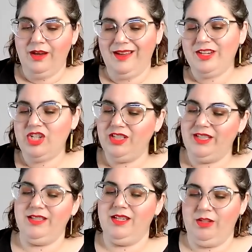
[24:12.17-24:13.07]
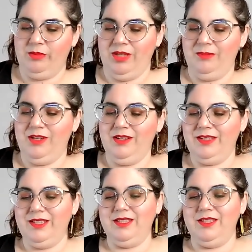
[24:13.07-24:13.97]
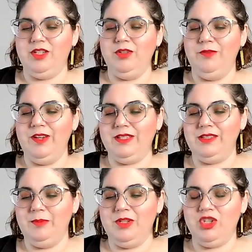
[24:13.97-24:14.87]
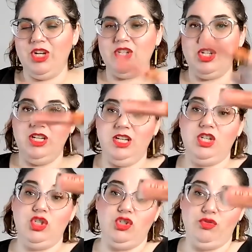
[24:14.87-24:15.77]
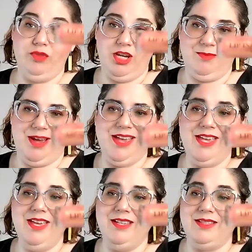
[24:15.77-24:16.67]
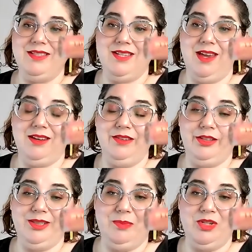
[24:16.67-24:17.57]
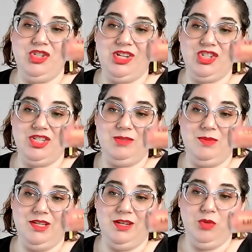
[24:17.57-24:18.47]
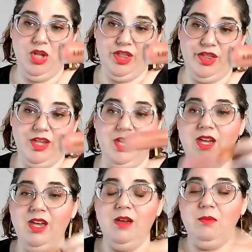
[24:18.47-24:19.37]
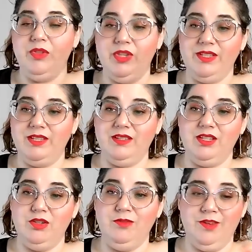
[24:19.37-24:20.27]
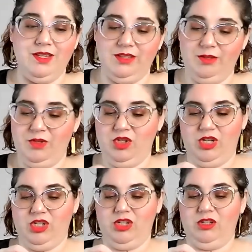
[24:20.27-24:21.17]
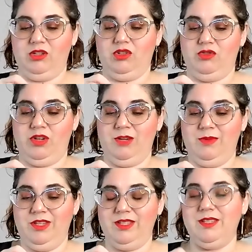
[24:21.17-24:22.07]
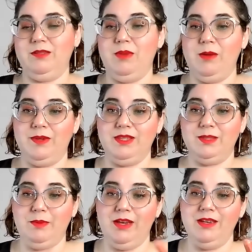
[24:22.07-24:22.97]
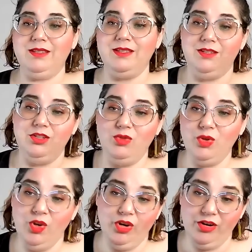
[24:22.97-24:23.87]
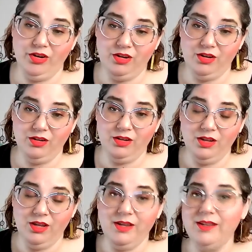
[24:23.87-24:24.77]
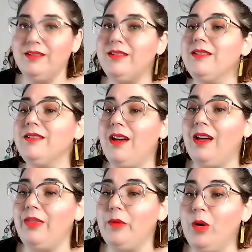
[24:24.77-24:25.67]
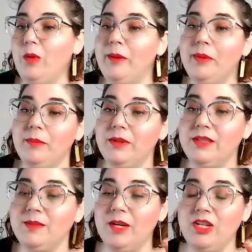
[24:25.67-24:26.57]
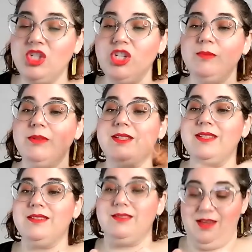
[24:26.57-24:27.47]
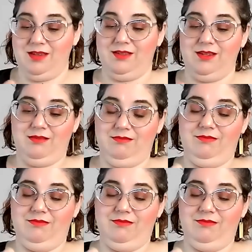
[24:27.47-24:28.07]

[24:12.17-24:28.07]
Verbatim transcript: Actually, it doesn't kill me because it's the Too Faced lip injection extreme. I can't stand the lip injection to begin with, but this is the Too Faced lip injection extreme, and this is in pumpkin spice. And you know your girl does not throw away pumpkin spice shit, but this is nasty.